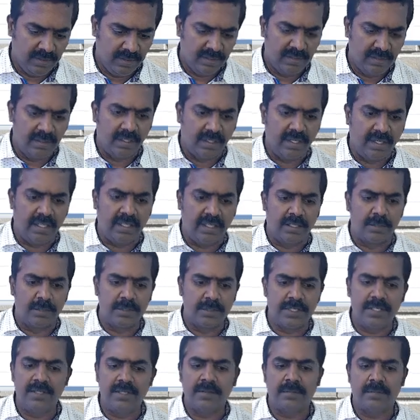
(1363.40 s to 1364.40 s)

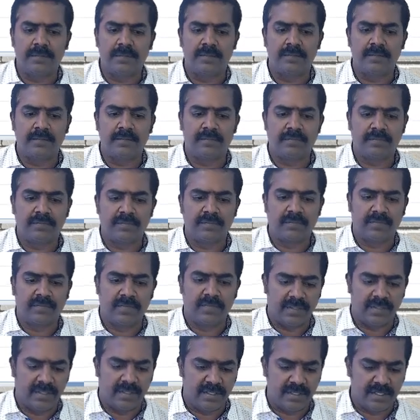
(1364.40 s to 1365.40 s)
30,000
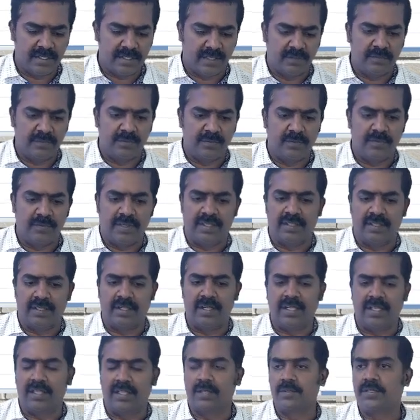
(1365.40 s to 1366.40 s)
750.
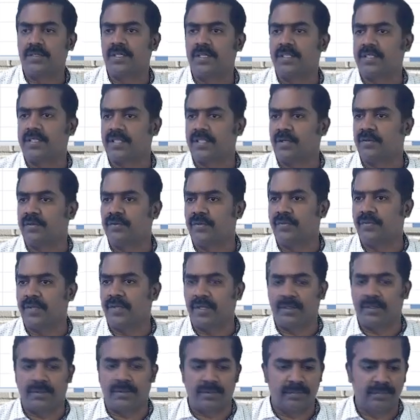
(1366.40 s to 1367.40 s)
30,000
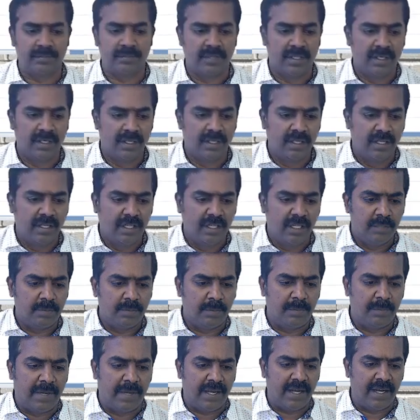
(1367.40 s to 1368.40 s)
750. So
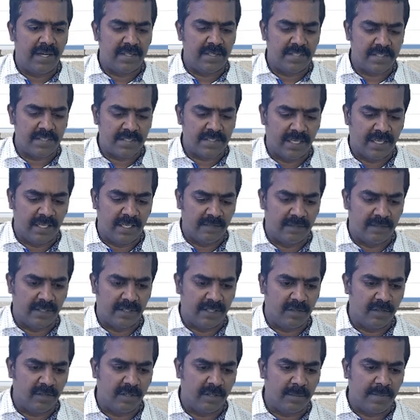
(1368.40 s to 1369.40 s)
balance is delivered.
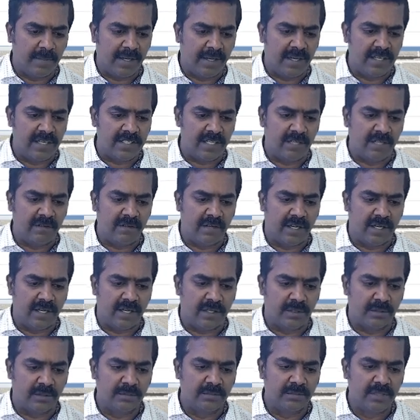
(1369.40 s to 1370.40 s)
Evola balance deliver
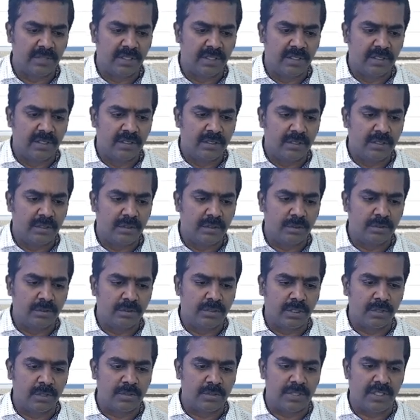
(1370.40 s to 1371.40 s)
aayirkum?
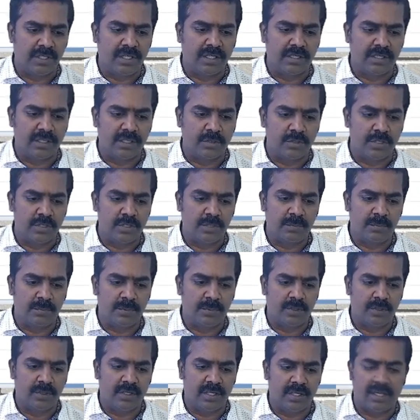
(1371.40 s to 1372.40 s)
2000 le 1000
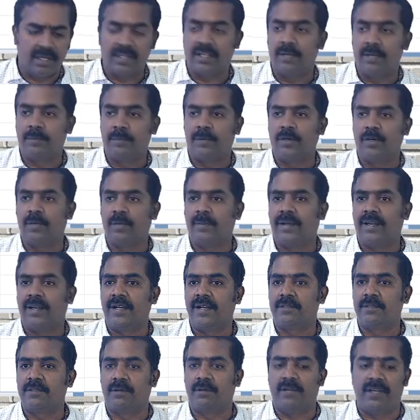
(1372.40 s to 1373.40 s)
po 100 po
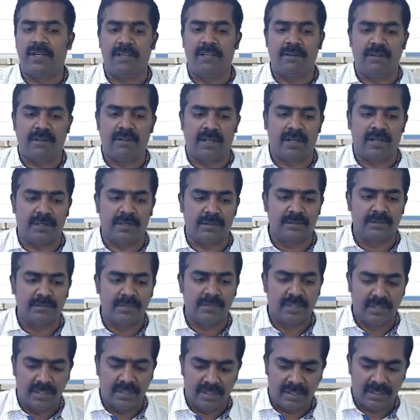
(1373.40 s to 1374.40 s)
balance oda deliver aayirkum.
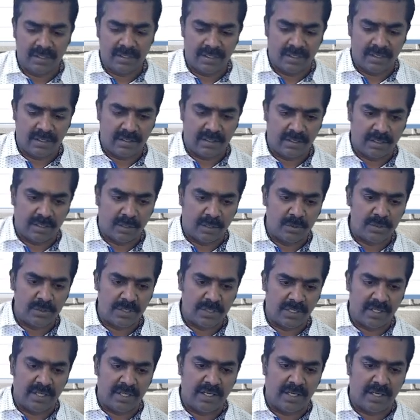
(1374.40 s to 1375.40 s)

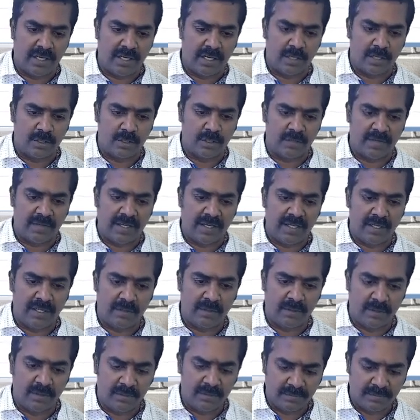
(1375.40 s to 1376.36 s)
1900 oda value evlo?